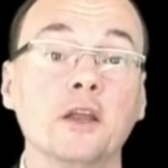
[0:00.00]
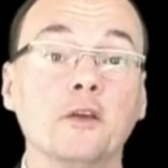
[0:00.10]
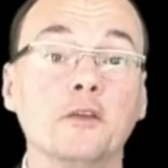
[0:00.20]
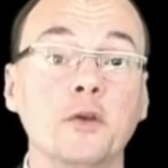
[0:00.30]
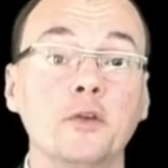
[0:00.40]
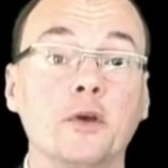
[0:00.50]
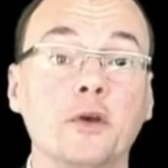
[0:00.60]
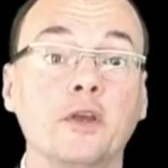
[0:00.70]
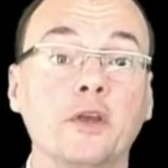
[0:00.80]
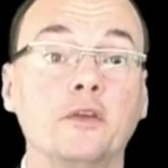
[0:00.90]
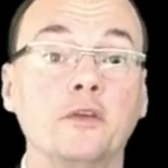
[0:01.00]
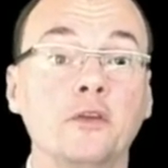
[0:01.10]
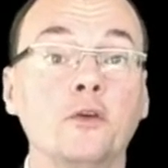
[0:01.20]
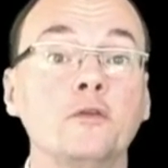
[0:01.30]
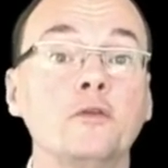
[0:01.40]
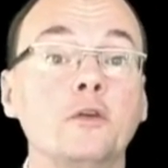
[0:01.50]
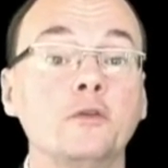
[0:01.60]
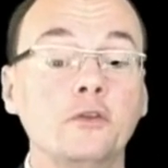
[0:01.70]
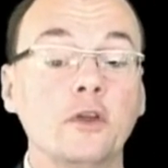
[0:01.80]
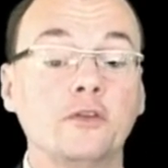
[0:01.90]
those motor processes are not
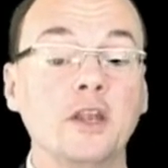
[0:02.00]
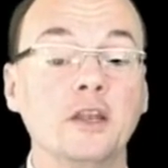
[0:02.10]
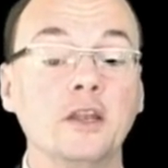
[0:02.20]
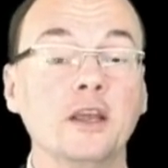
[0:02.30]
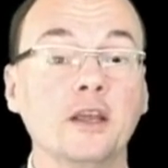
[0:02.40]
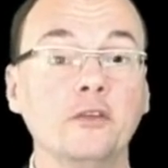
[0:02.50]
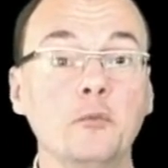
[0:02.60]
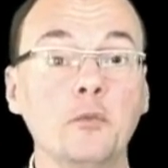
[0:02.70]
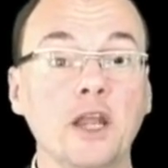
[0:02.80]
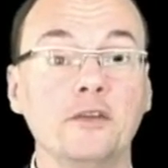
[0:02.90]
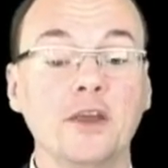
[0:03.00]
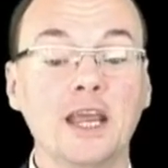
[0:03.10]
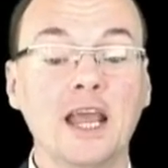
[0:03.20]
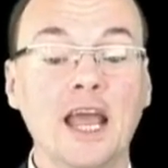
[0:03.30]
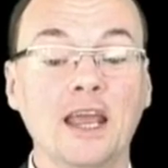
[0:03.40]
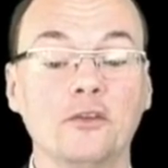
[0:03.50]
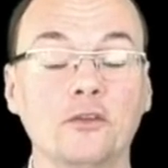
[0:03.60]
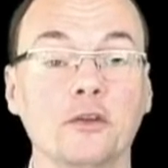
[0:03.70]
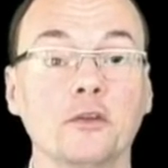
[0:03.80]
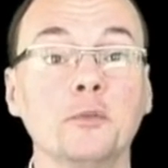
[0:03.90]
involved just in simulating
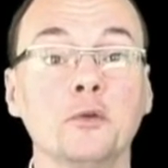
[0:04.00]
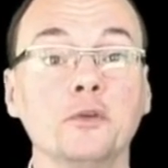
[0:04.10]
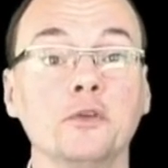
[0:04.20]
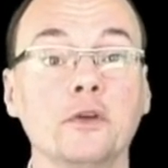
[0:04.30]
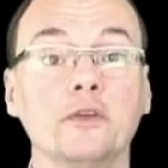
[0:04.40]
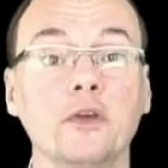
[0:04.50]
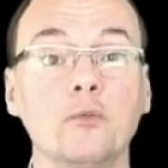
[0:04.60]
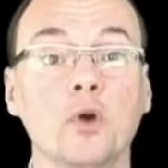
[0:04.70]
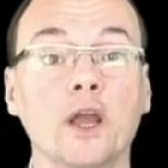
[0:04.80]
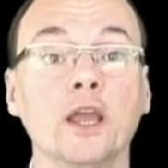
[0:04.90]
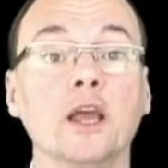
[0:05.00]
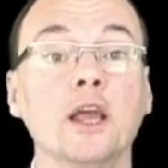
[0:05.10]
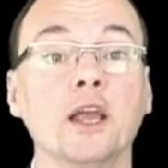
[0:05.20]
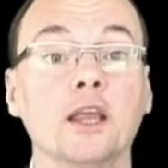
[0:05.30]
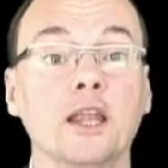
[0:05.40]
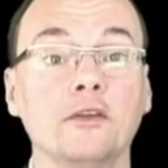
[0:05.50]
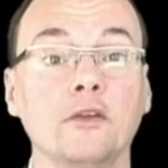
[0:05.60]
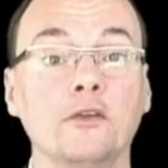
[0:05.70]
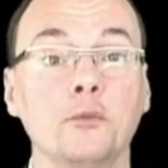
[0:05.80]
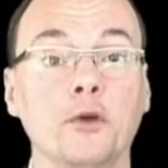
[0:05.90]
actions, but also in some way
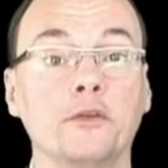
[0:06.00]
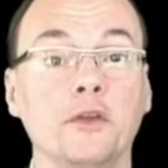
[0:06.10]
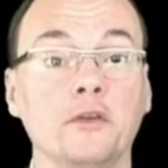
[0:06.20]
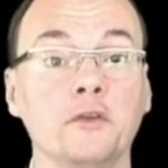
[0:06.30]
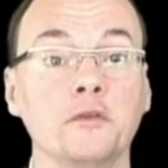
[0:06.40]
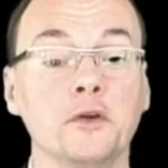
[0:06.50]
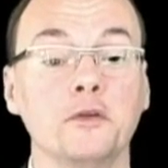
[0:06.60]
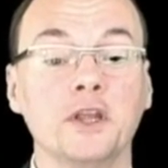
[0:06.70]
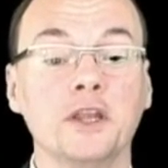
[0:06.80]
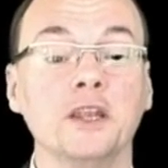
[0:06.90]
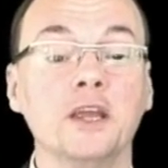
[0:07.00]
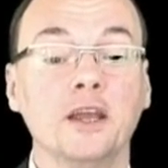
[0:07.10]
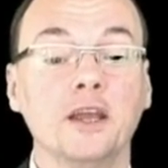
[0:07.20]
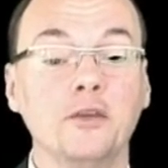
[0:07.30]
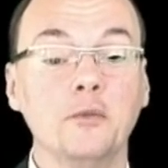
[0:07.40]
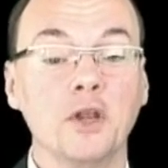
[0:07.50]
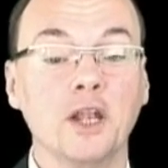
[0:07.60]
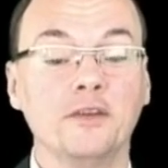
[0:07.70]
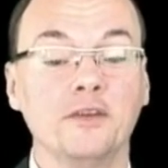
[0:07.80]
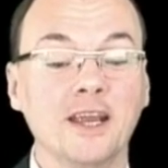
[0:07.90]
connected to processes involved in
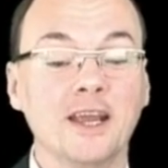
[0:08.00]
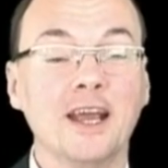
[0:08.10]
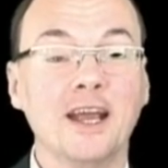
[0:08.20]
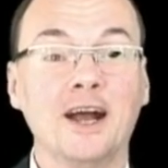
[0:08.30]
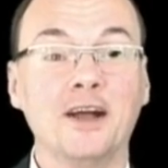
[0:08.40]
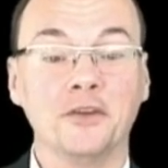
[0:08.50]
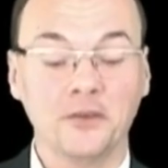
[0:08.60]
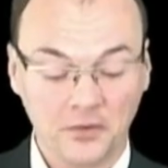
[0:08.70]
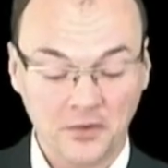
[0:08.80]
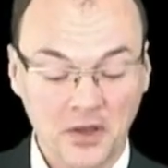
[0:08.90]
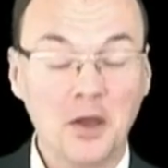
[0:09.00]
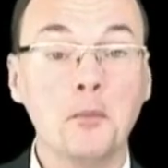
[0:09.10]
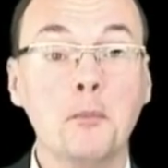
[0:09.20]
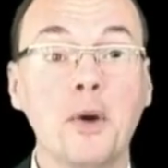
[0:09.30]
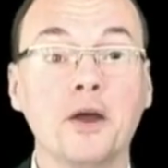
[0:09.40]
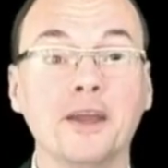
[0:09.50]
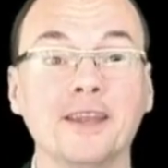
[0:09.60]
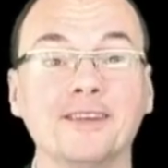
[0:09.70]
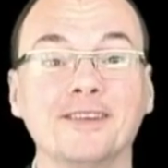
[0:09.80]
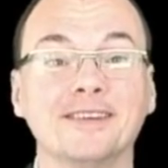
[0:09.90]
simulating others'
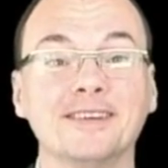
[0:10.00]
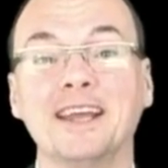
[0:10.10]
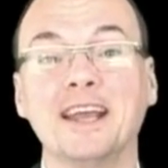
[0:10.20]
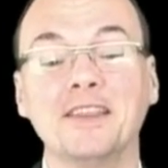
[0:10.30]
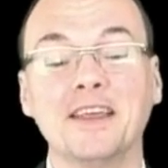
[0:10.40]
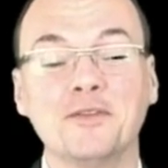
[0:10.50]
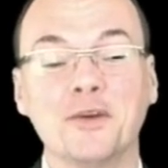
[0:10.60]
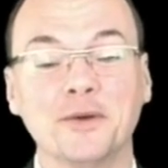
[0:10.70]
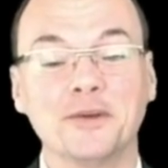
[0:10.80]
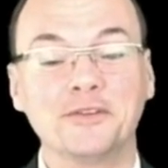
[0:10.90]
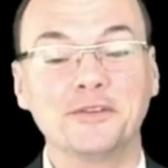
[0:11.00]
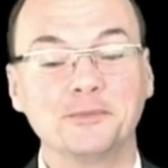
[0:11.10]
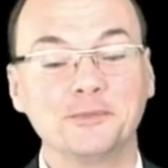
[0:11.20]
minds. Thank you very much.